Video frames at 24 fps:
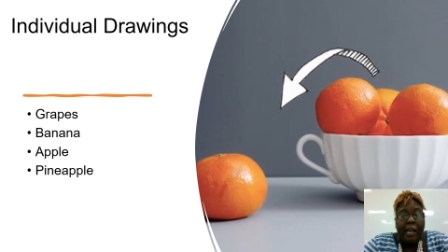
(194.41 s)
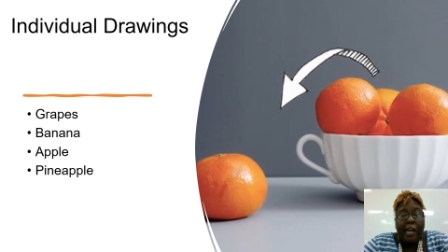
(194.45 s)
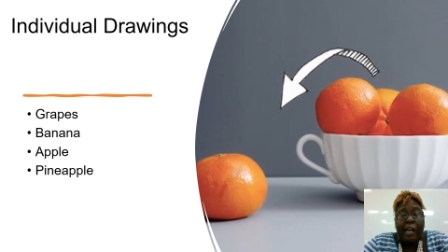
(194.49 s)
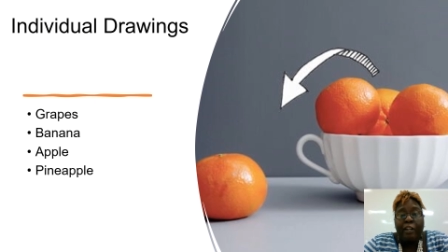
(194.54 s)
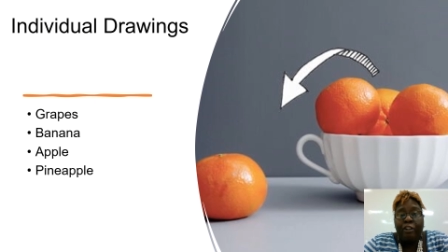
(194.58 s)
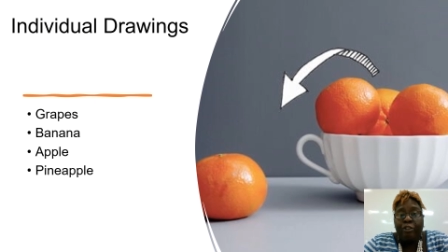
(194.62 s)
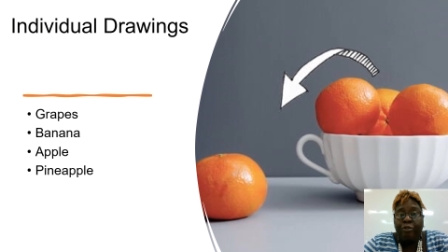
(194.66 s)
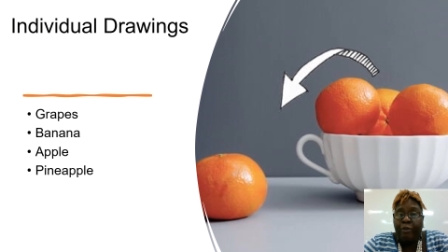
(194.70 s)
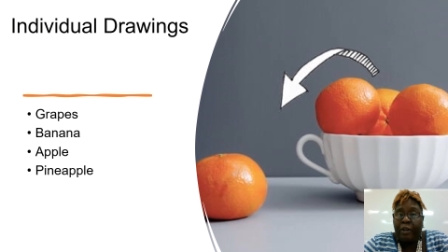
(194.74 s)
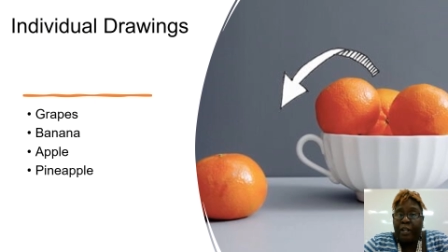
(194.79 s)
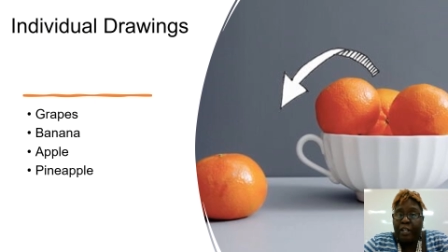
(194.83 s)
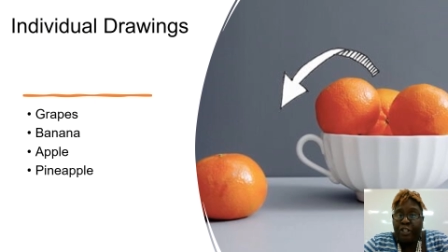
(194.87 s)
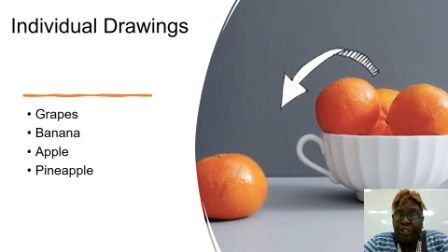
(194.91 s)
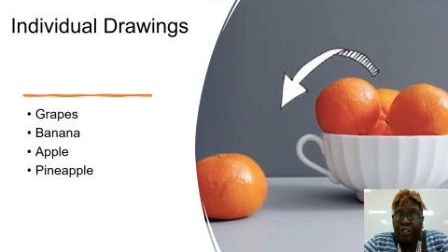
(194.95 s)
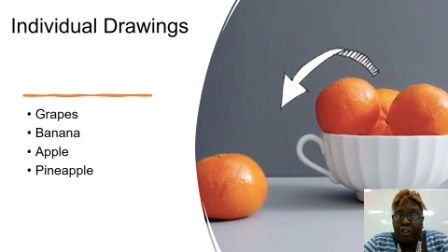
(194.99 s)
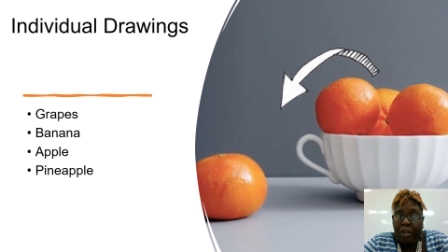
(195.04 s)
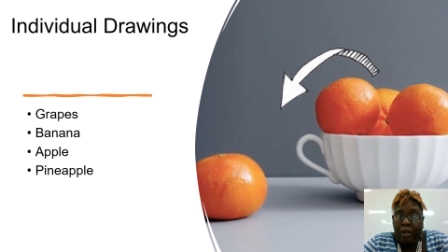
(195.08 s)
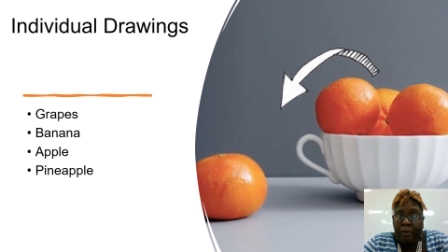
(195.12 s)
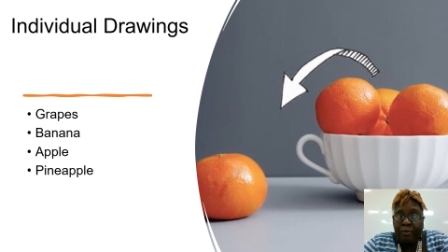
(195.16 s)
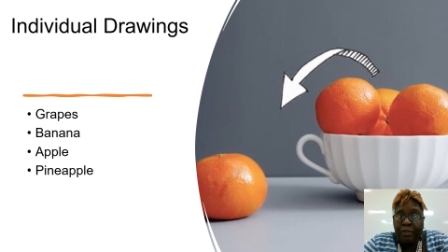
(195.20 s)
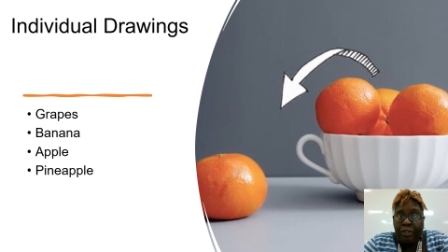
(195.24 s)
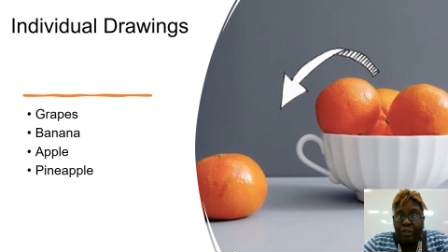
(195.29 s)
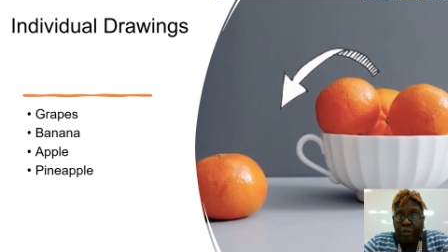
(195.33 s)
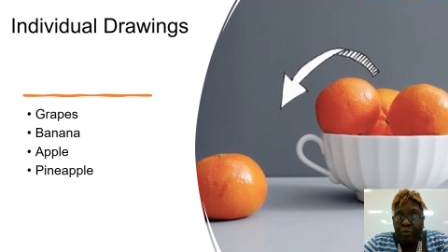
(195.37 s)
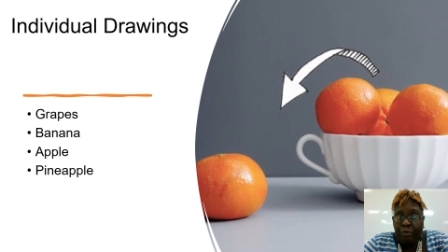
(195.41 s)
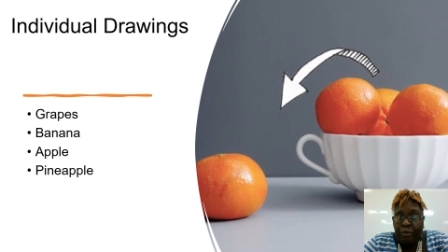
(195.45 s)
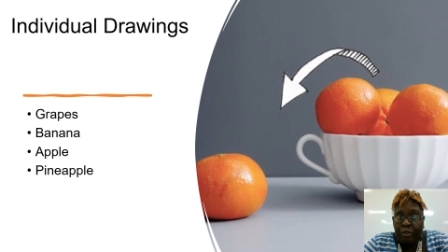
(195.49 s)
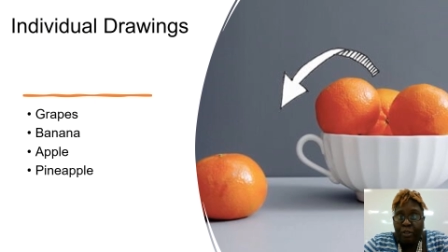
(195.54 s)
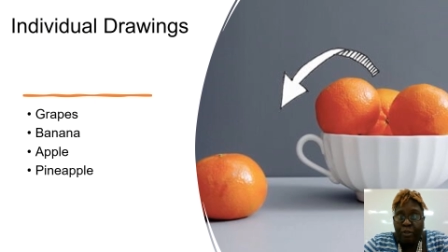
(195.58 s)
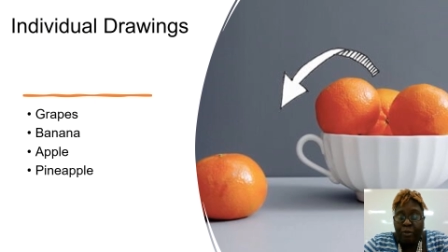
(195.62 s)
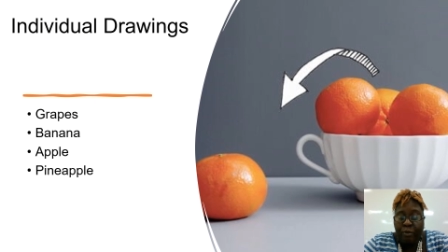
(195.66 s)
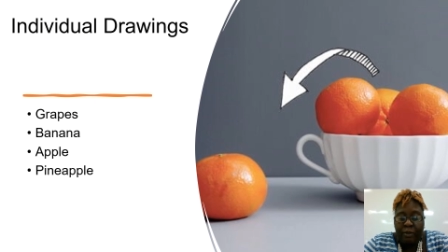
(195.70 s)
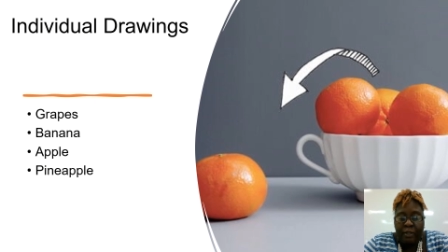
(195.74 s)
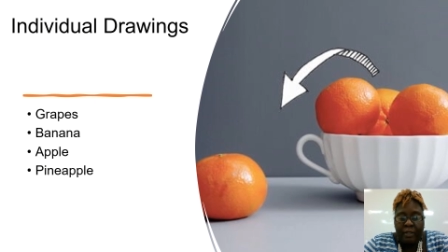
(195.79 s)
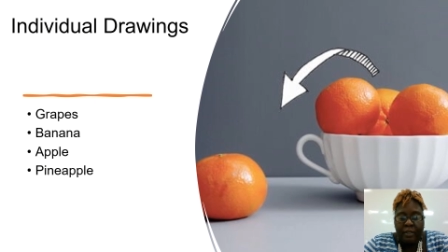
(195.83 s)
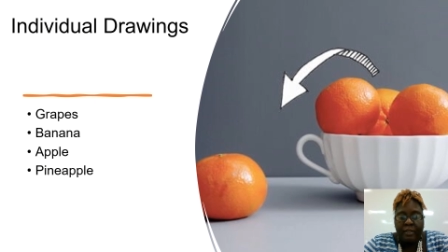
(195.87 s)
And great job to you
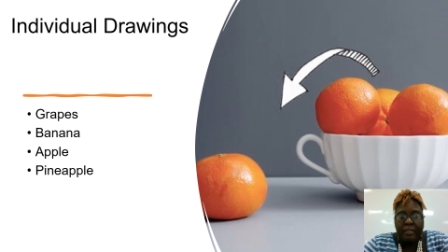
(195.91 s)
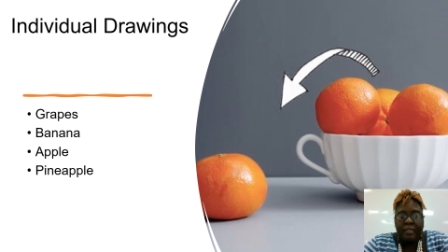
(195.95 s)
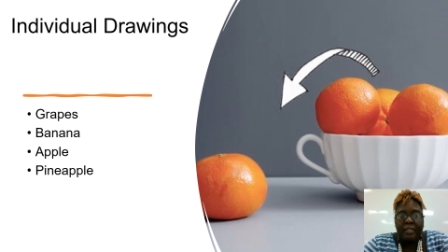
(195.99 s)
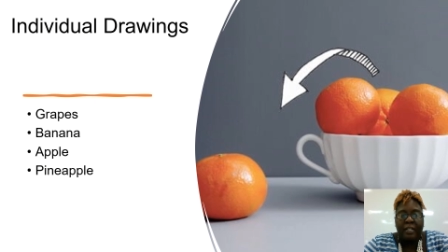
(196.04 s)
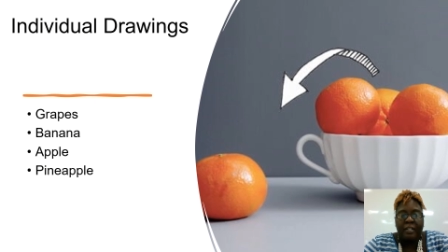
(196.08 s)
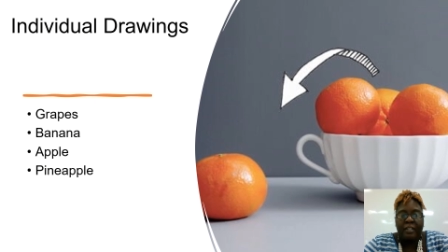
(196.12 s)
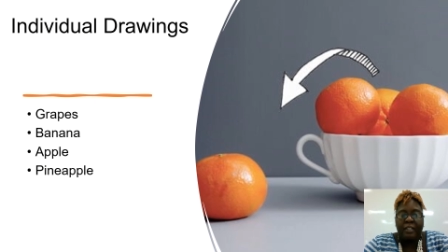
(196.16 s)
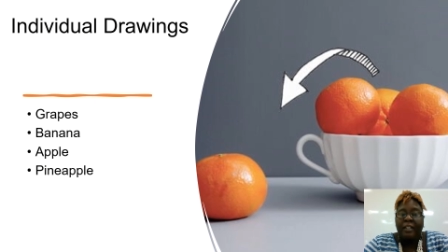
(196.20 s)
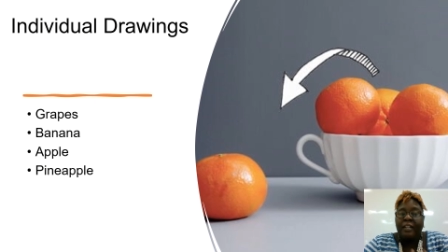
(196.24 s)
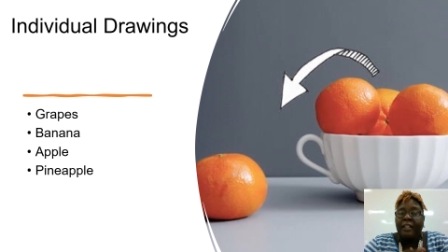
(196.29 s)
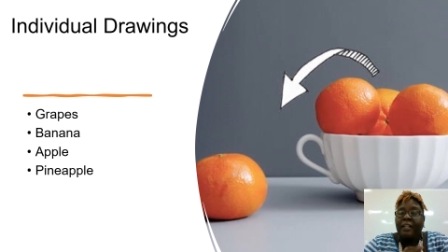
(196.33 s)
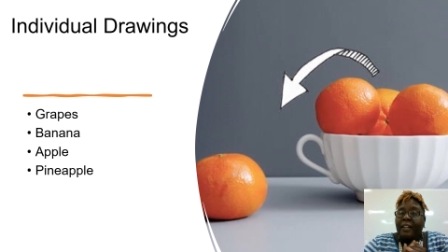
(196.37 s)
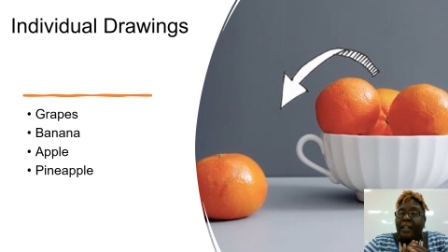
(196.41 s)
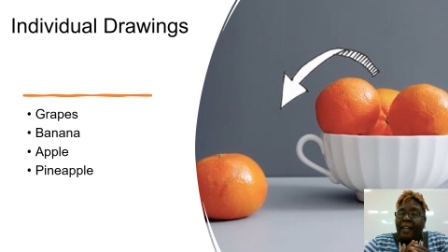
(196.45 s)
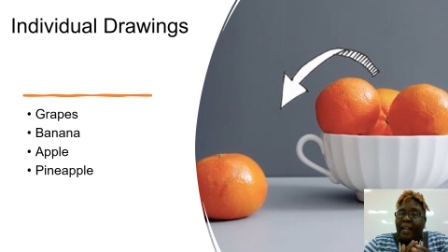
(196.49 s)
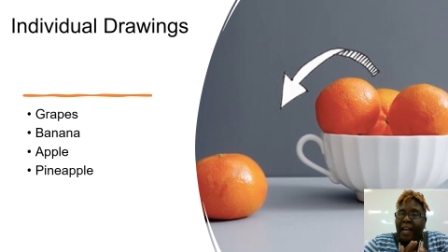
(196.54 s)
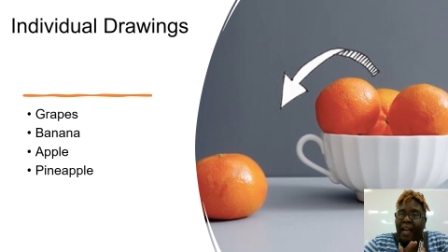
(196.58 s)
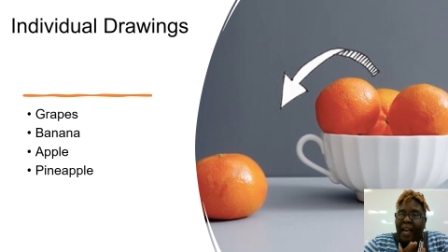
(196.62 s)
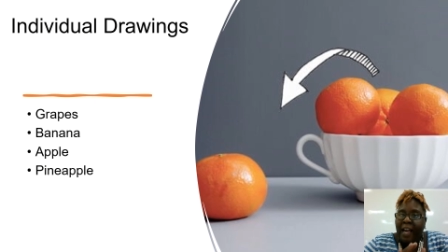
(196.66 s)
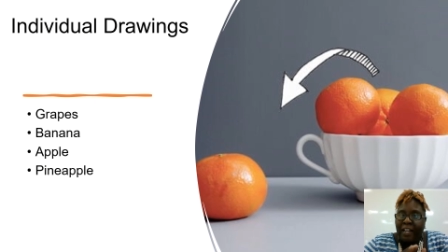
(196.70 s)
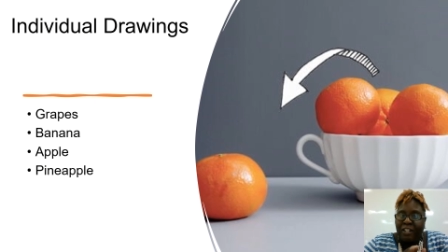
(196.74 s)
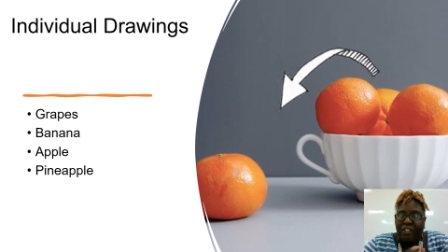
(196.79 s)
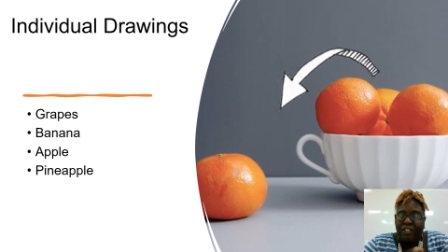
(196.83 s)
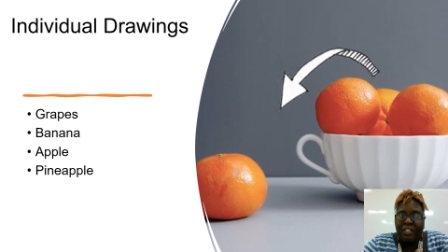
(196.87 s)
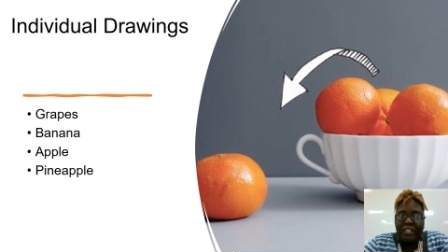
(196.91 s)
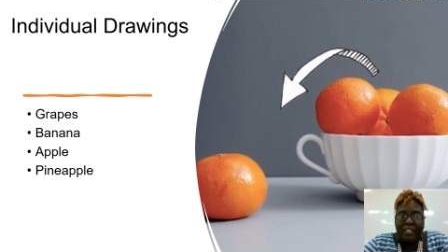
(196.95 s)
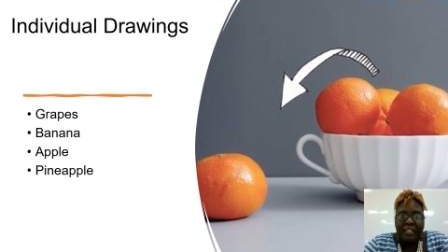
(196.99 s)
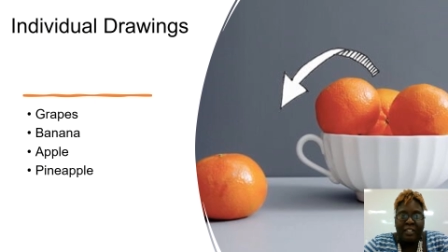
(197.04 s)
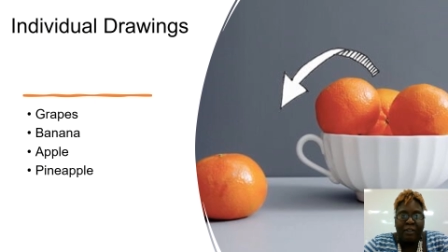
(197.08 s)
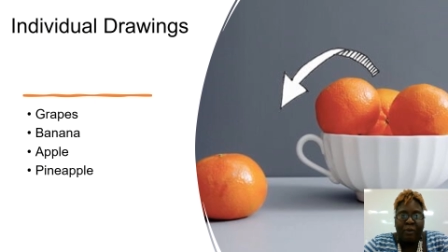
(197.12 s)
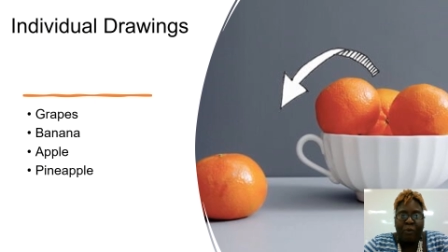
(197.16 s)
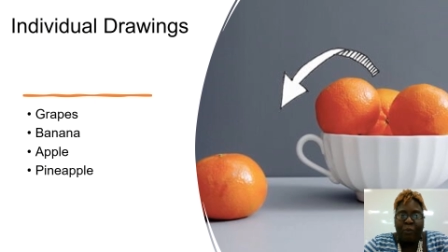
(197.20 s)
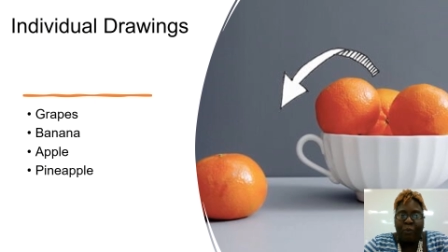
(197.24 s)
students that actually did